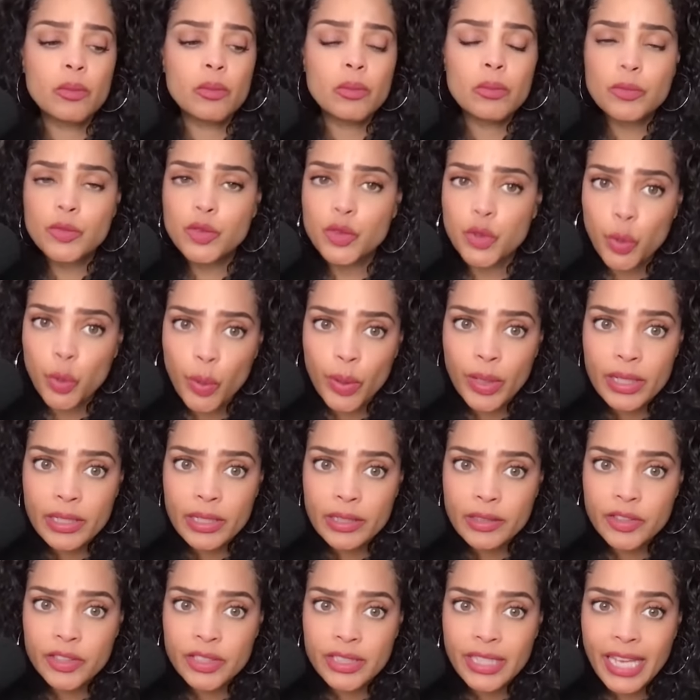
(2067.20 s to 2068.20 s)

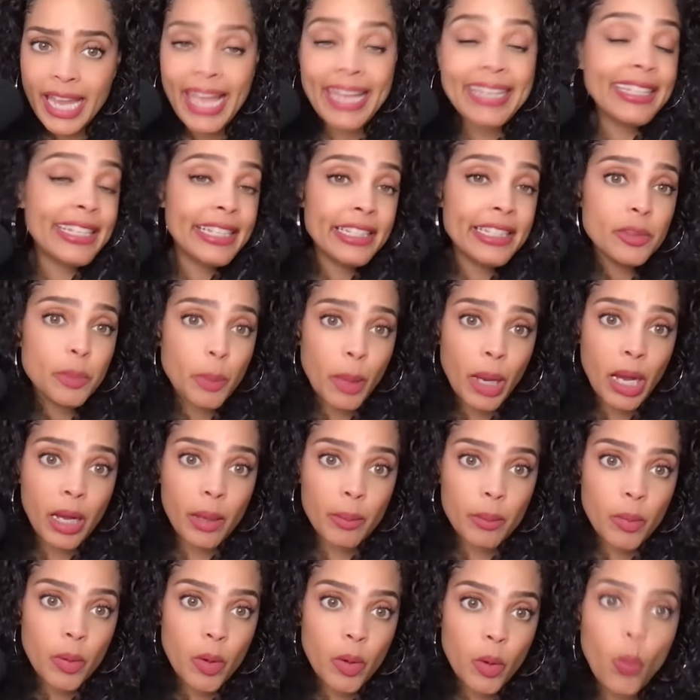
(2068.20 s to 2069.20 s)
George and his
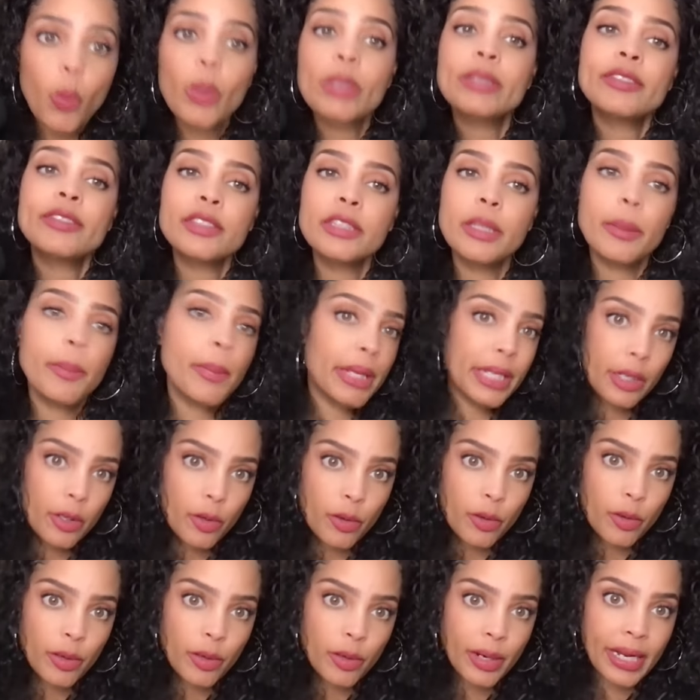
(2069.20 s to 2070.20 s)
mom once the men in
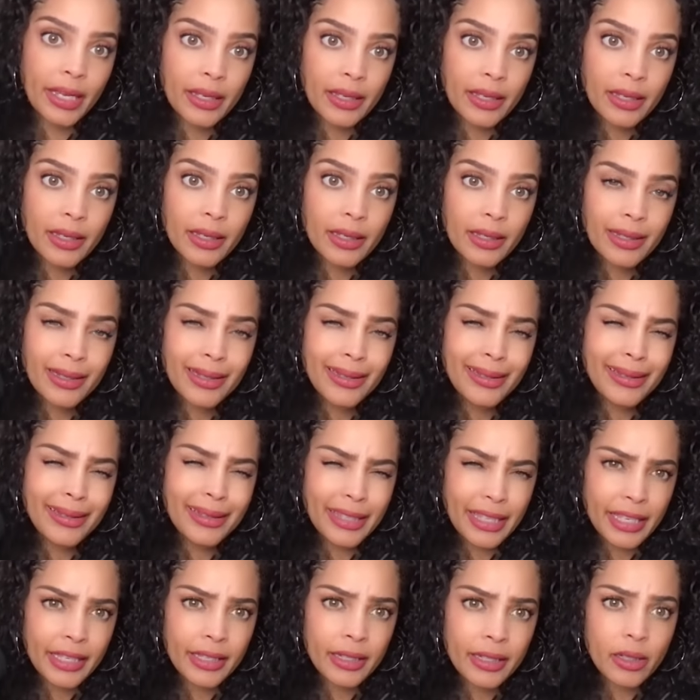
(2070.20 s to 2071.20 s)
gray
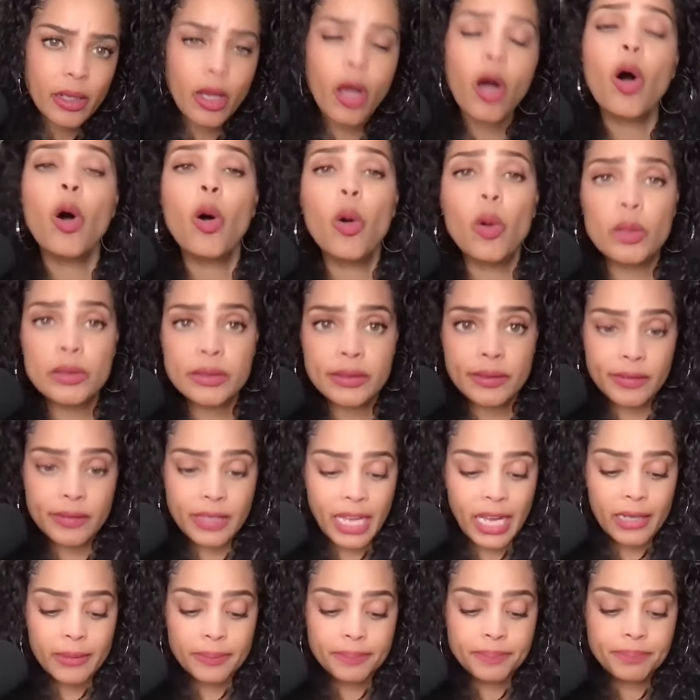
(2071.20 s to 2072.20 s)
get a hold of
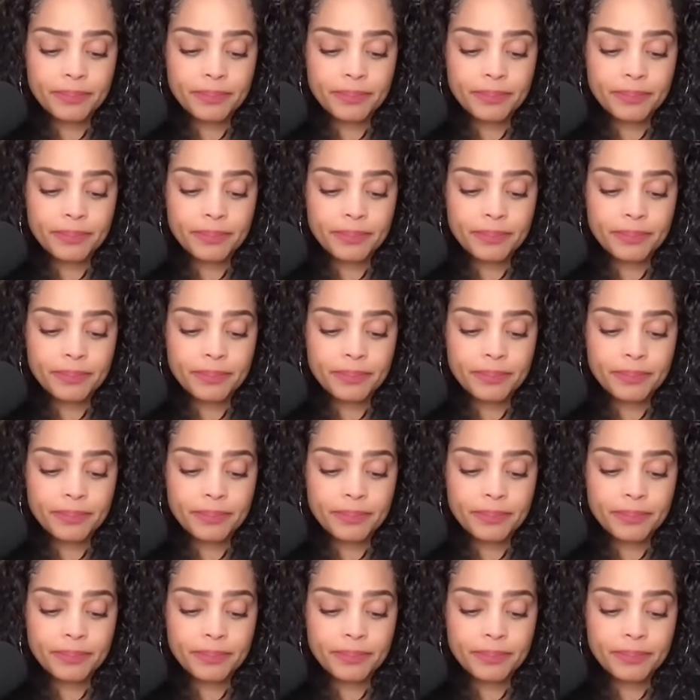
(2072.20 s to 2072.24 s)
that?